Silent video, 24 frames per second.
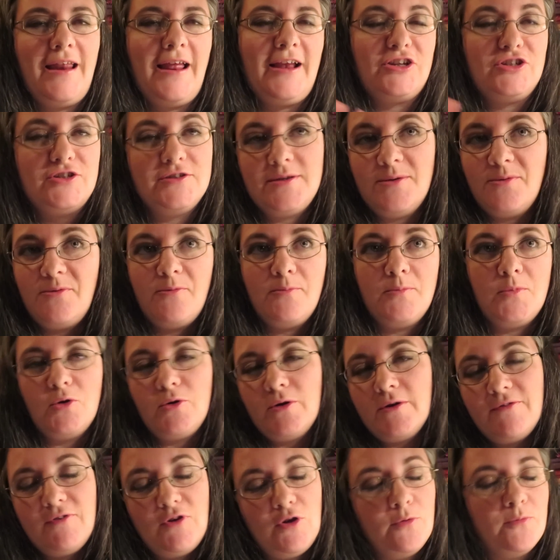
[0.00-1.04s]
and actually some of them
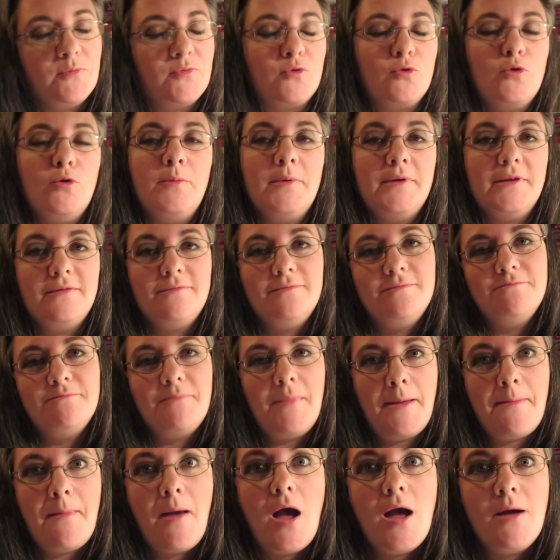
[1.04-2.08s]
don't even homeschool, but
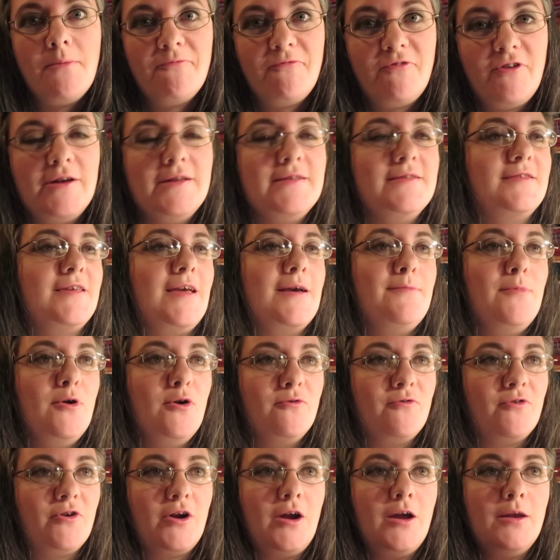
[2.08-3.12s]
my mom friends come
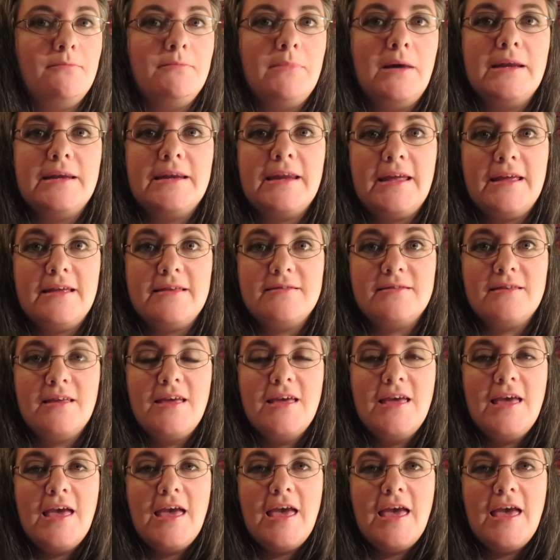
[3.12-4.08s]
over on Mondays,